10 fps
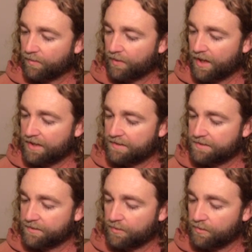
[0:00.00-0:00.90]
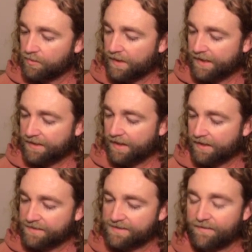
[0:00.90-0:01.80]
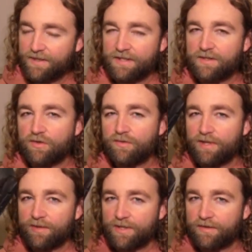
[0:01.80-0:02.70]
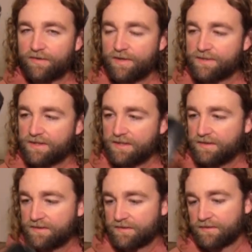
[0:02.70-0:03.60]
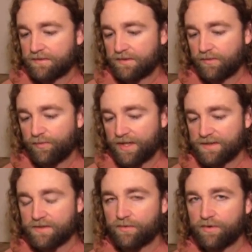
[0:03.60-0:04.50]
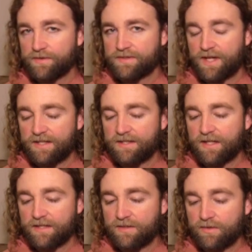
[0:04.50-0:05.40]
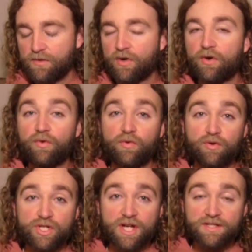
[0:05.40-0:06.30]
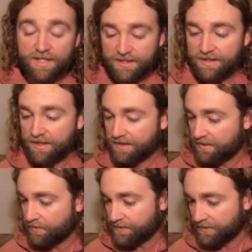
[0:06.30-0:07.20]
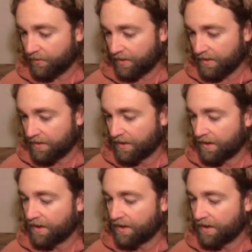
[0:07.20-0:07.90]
where I do like 72mm frames in these, because the Roces 1992 or Roces 1992 was so good.